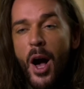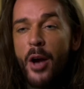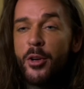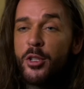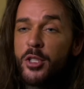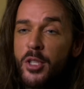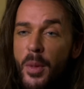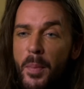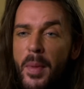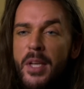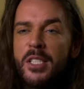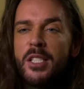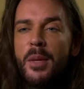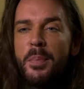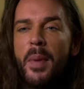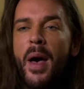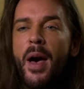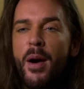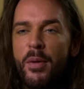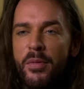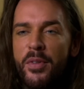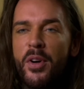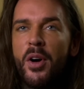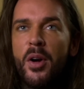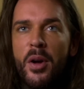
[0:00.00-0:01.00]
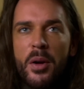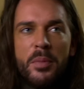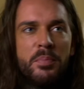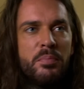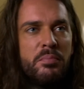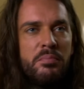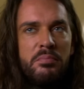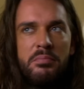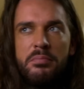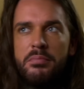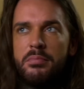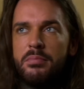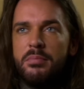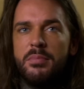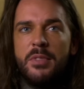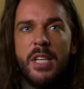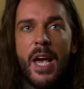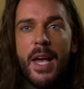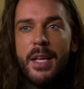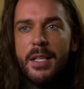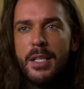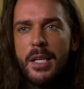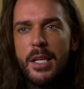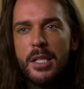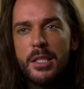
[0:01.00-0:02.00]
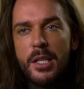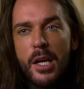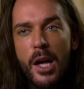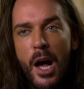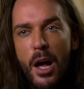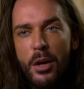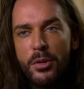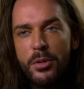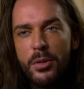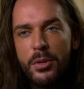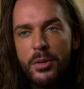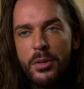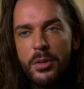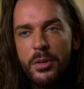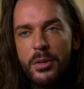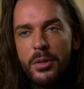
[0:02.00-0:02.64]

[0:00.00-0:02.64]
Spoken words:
I used to mess about 10 years ago.